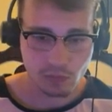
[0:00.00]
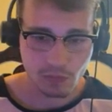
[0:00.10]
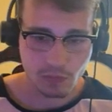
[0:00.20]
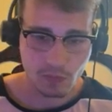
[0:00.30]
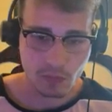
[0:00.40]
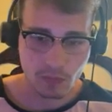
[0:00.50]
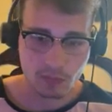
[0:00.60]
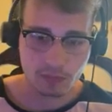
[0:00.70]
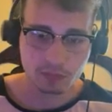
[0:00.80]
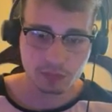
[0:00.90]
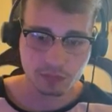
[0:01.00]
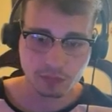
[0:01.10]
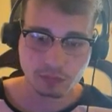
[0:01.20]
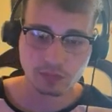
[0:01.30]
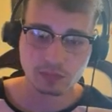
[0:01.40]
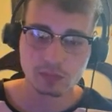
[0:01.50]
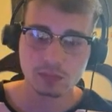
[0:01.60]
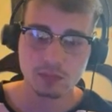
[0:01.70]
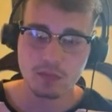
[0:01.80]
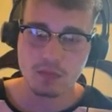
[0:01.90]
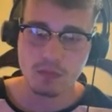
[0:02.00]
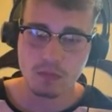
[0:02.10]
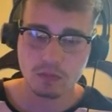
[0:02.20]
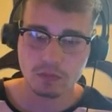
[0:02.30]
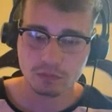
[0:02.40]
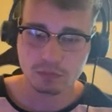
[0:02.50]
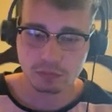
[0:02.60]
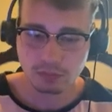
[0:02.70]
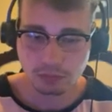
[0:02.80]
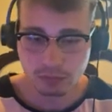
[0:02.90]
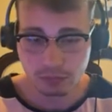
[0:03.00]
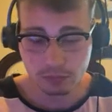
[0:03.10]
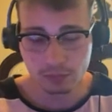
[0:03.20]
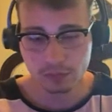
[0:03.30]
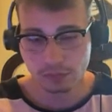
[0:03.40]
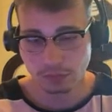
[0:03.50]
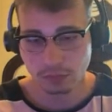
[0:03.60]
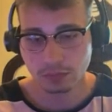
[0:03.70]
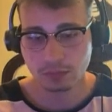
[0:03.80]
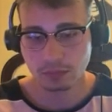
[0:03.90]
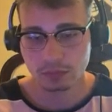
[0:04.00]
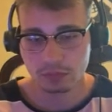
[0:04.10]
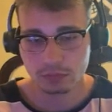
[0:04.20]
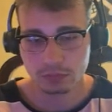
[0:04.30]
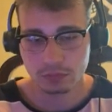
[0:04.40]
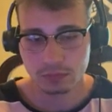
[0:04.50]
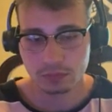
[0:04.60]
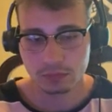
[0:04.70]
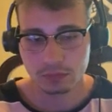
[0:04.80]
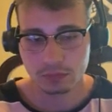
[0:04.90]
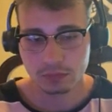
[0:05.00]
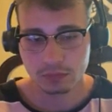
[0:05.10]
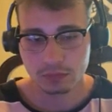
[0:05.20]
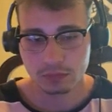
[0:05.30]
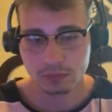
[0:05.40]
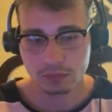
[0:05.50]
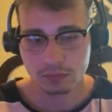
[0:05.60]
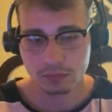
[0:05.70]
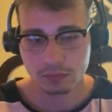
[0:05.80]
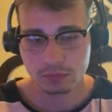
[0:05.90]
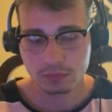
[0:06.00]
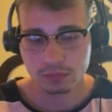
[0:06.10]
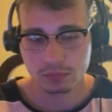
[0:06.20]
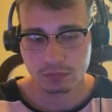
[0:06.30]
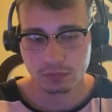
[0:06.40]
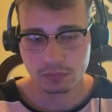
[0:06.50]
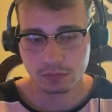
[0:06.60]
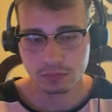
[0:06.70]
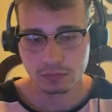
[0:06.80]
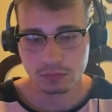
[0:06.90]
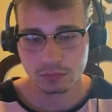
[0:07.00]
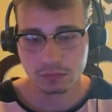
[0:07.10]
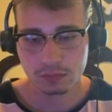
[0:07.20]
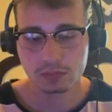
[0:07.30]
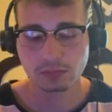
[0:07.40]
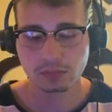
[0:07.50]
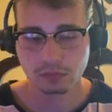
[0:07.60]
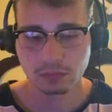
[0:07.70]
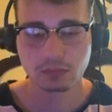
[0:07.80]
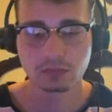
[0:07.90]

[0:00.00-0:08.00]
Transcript: This person isn't speaking.